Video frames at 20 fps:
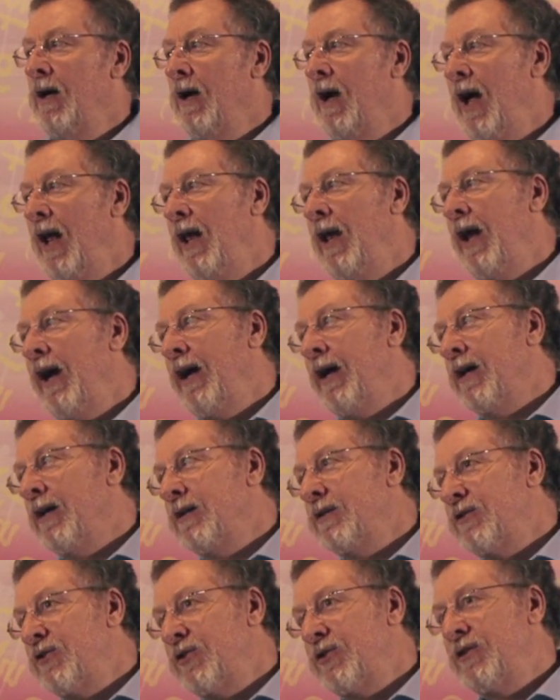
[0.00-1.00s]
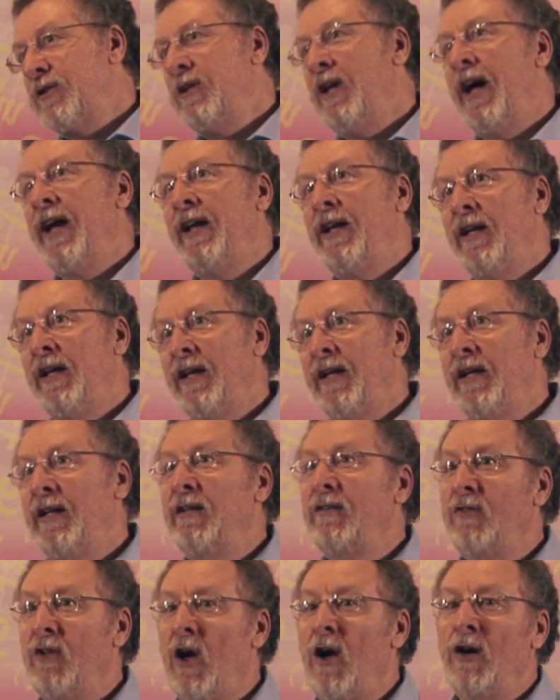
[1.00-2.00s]
I like a slightly
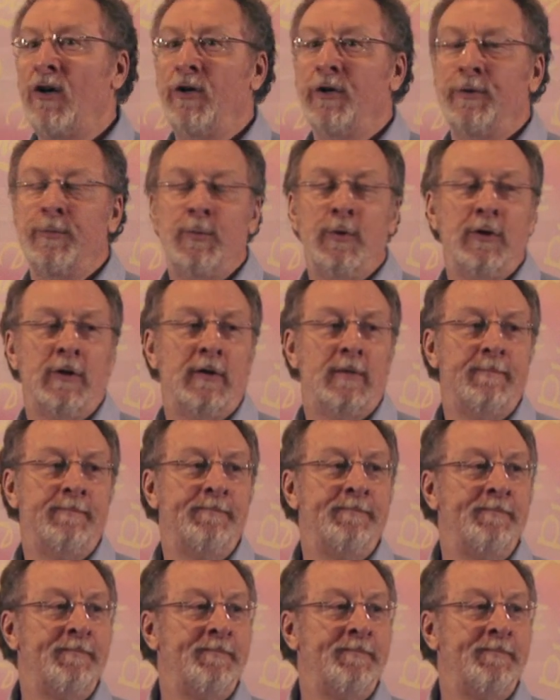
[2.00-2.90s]
longer worm.